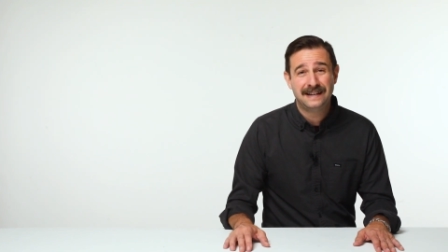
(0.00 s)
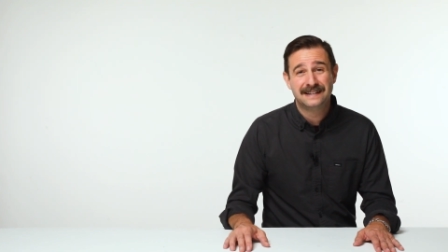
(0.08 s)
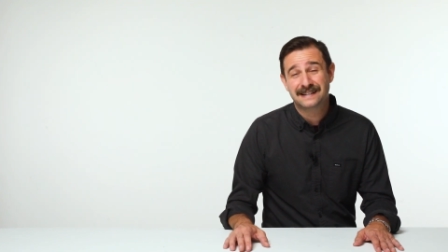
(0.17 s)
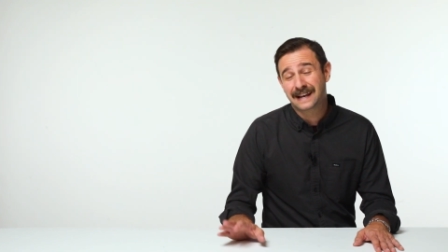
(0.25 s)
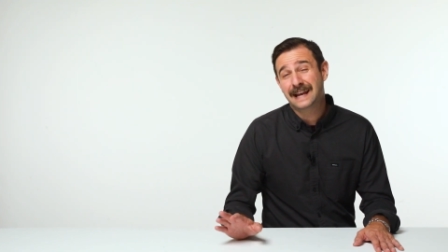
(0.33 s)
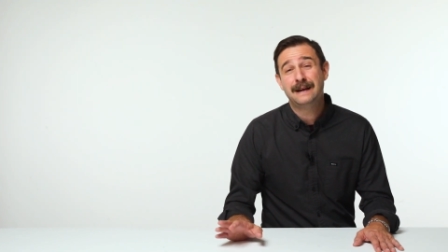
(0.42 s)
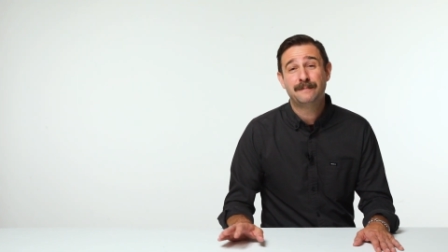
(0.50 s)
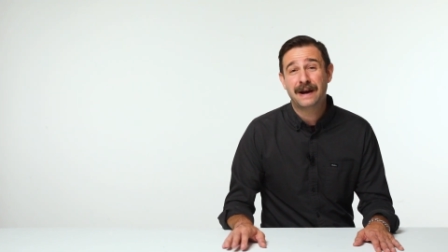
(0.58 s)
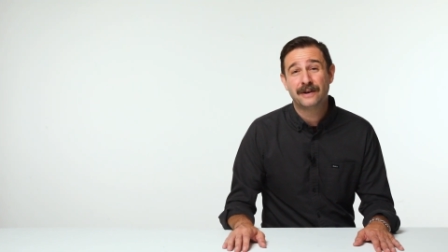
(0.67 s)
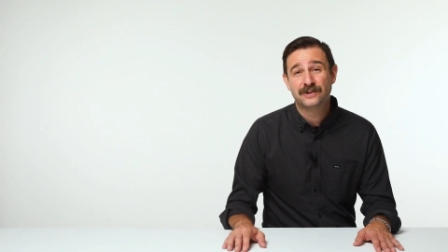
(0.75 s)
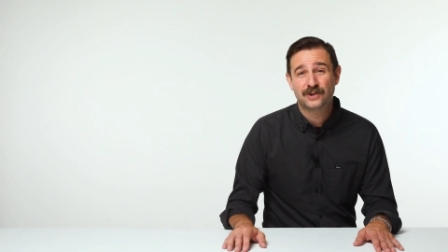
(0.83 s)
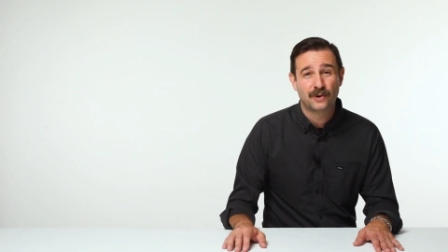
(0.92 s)
He's like 8
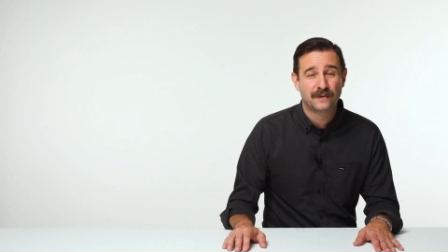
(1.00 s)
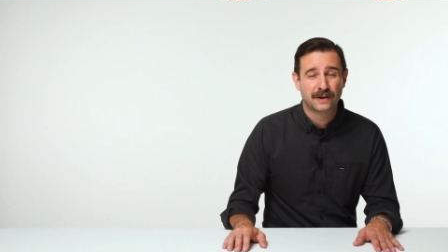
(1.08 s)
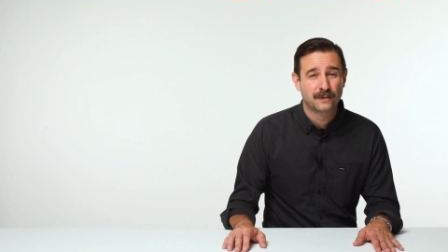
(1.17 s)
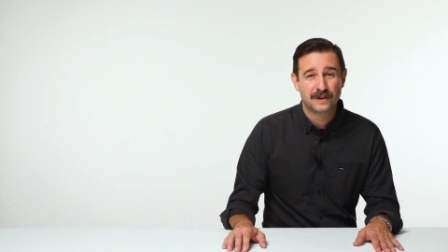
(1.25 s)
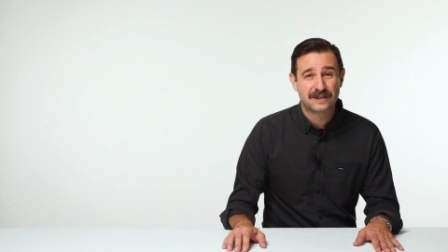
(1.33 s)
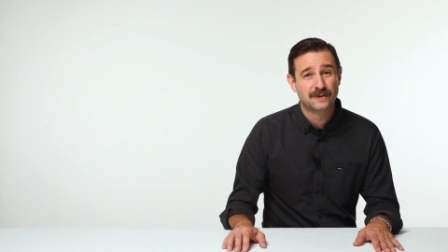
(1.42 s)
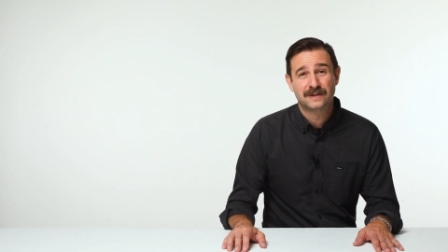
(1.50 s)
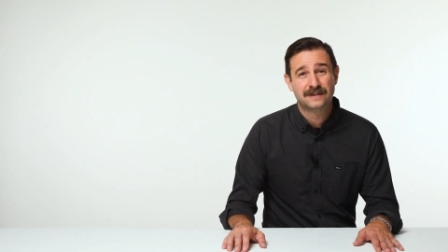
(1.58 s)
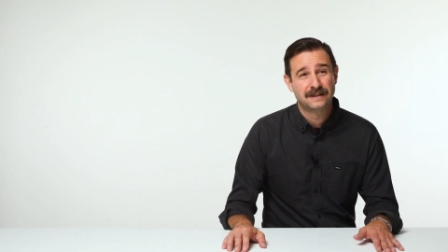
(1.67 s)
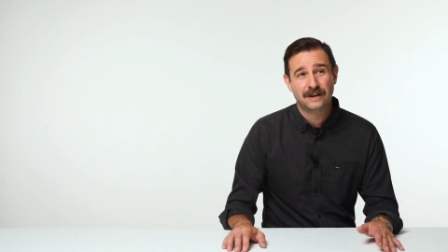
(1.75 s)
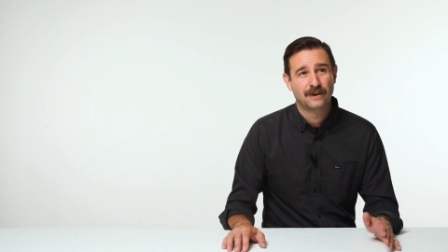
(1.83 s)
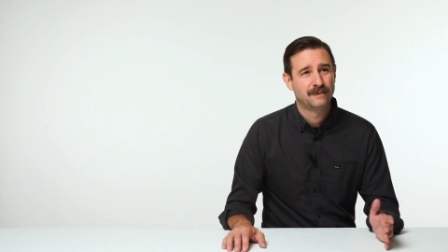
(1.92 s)
pounds over, which
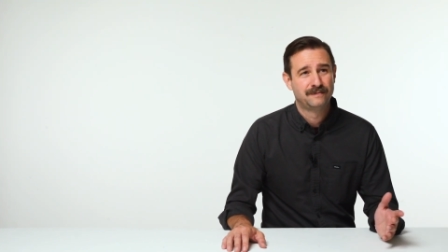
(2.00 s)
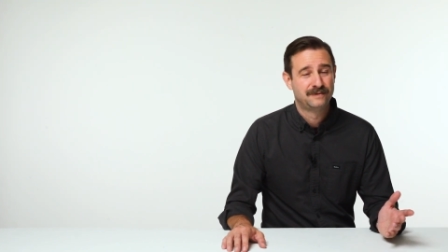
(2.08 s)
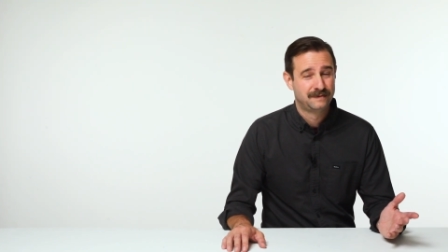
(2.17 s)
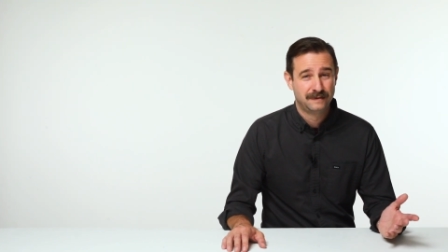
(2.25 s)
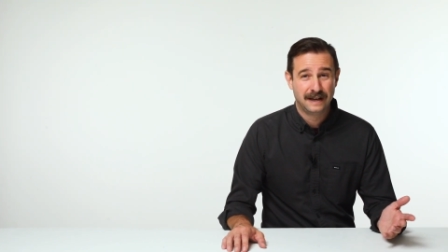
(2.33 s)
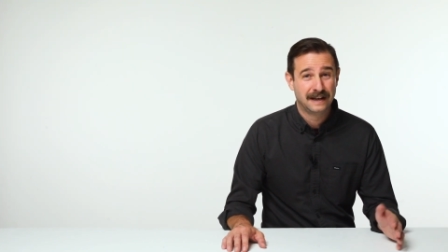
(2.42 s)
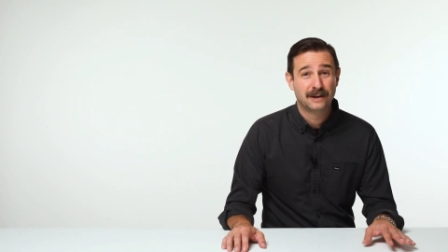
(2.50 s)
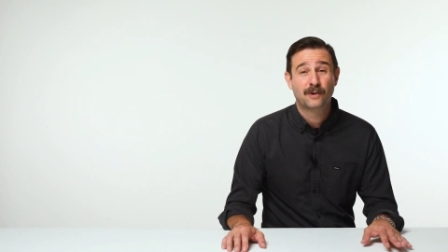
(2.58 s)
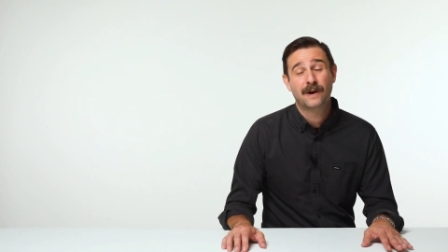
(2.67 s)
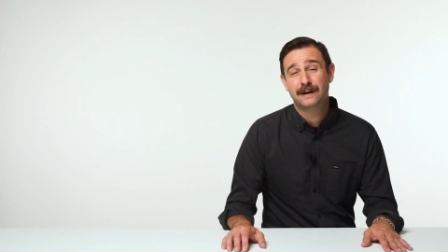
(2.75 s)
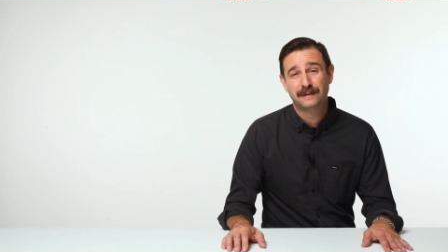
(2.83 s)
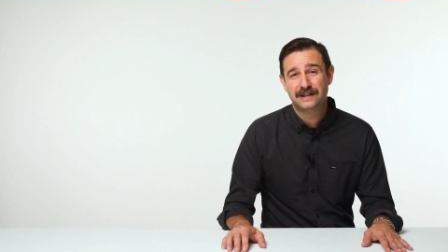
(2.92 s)
was, you know,
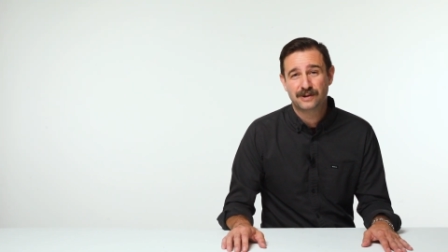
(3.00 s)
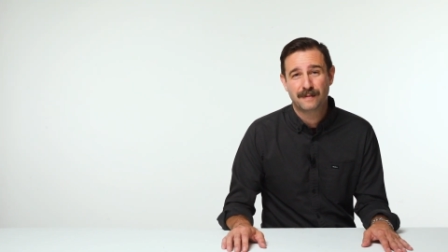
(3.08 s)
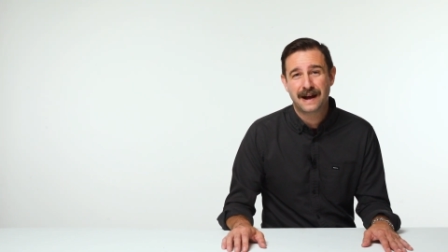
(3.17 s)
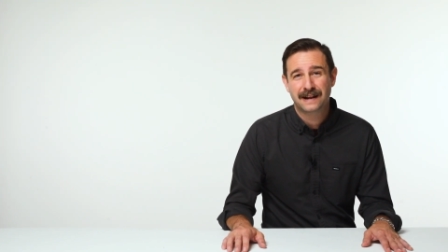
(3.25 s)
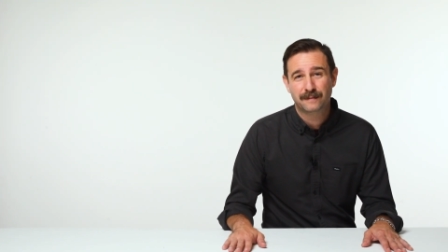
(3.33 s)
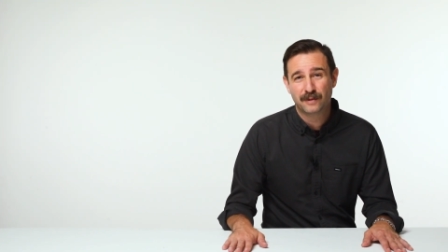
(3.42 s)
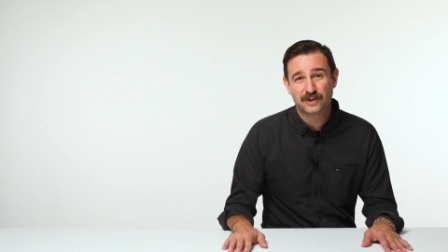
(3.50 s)
incredibly dramatic.